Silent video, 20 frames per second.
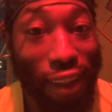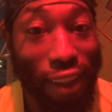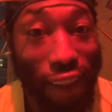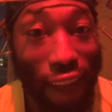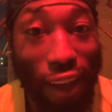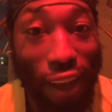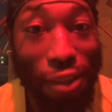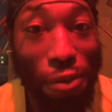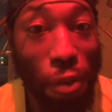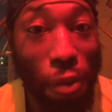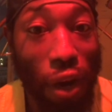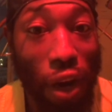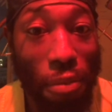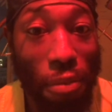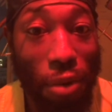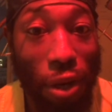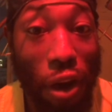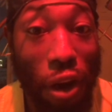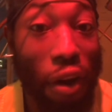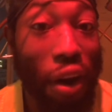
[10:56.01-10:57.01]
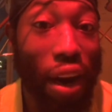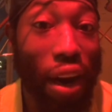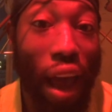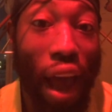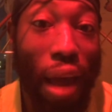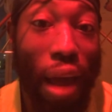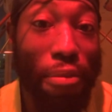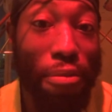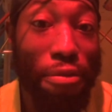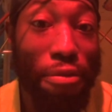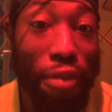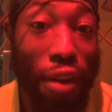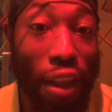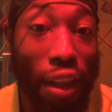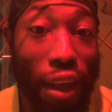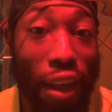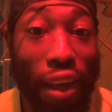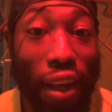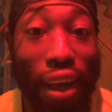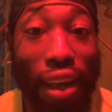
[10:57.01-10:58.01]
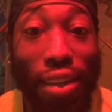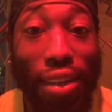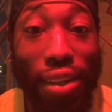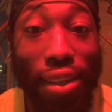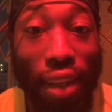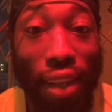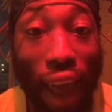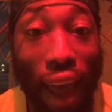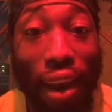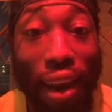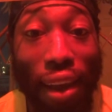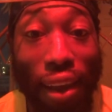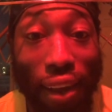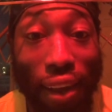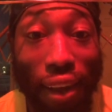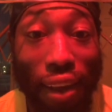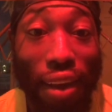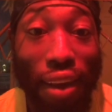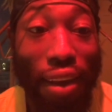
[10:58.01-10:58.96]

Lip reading: that's what I'm doing, and I'm feeling ecstatic,